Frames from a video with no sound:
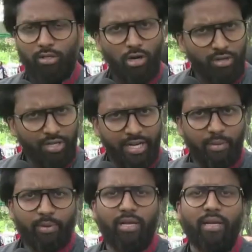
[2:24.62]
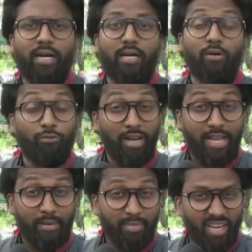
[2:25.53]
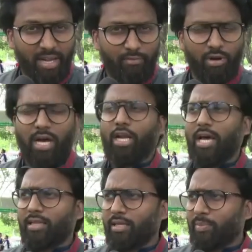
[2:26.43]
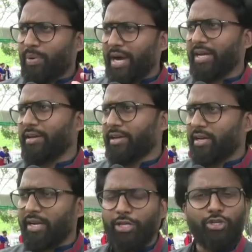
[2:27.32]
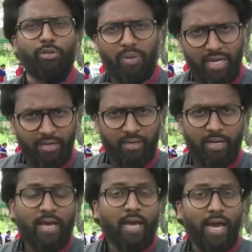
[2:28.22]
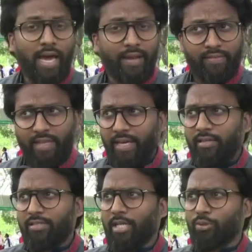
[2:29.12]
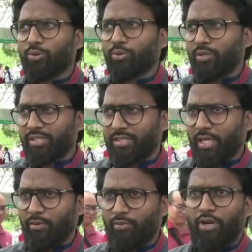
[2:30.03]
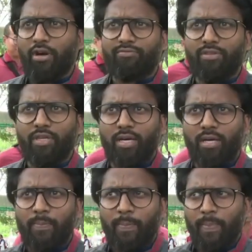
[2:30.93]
Dr. E.W. Clark, William Carey, another pioneer nation builder, and then Sadhu Sundar Singh, one of the